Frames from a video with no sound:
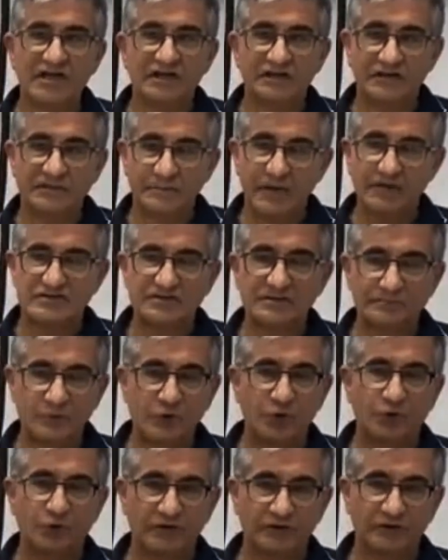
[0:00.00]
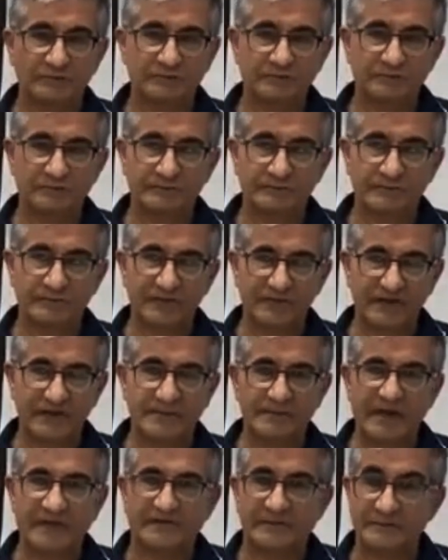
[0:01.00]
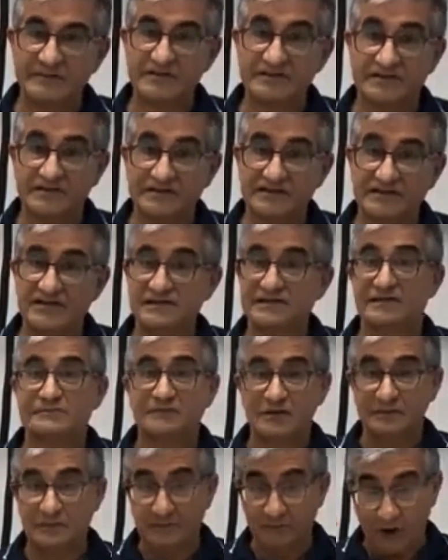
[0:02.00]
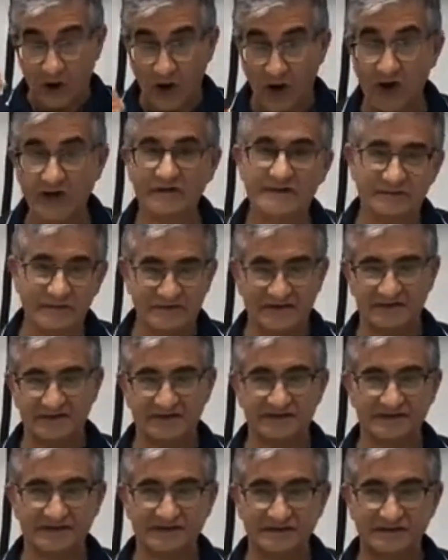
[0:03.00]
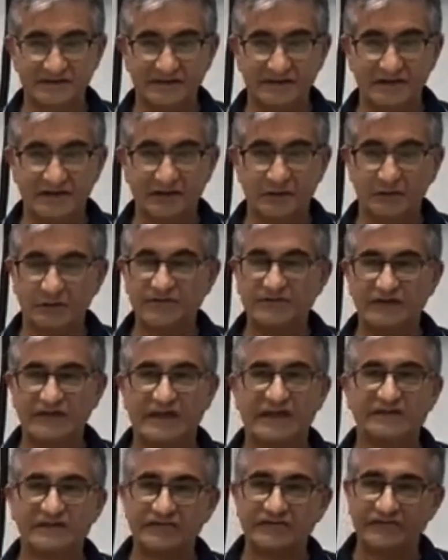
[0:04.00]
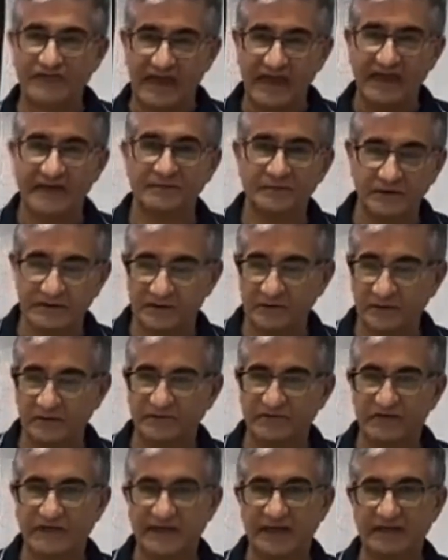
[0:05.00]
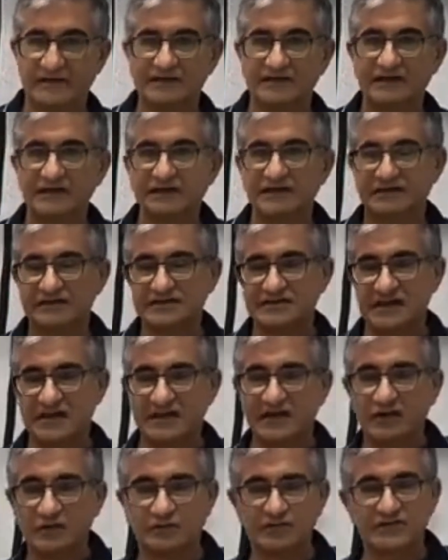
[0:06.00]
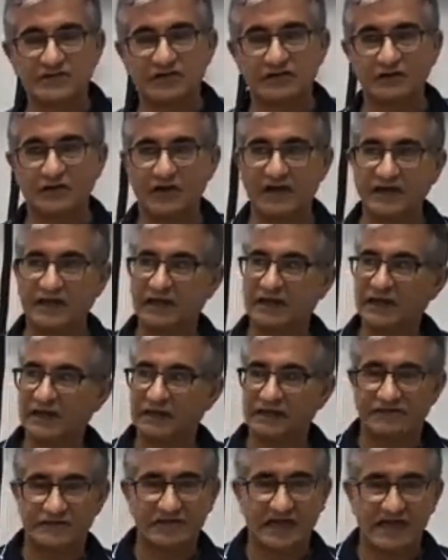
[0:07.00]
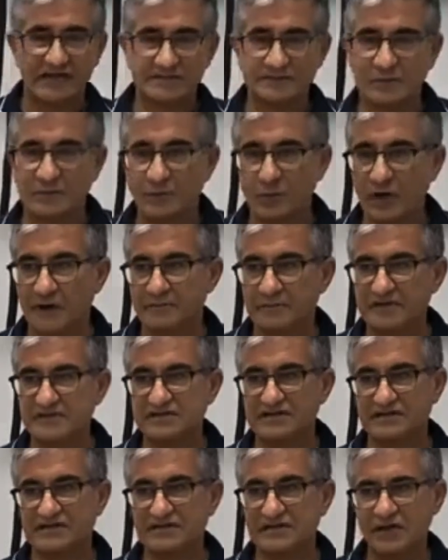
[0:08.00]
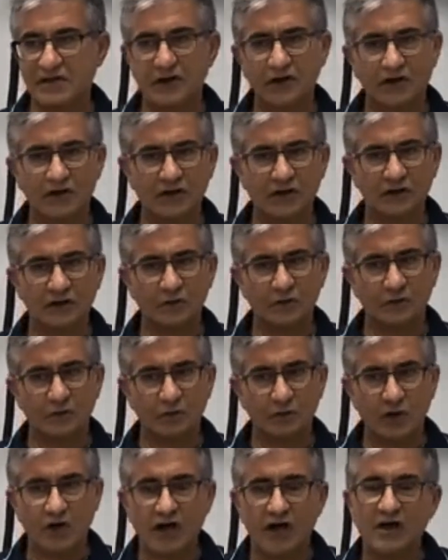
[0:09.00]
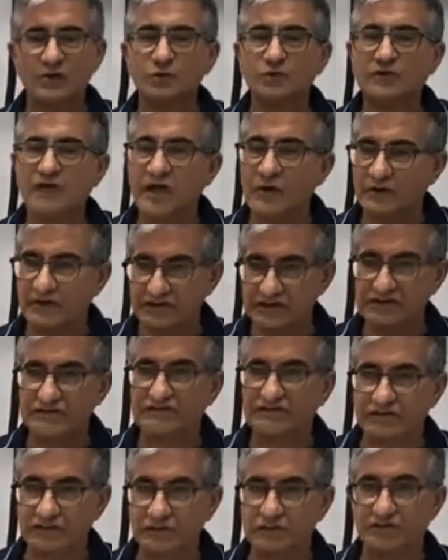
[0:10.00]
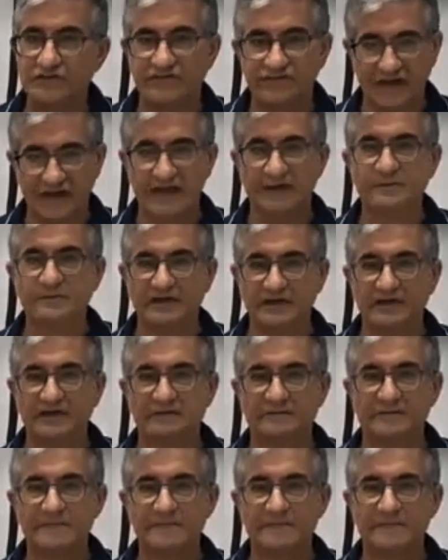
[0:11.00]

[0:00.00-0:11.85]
The most important thing about the business is the people behind the business. We forget the family, we forget the stakeholders. So like, if it's a husband and wife business, I will go and interview the family.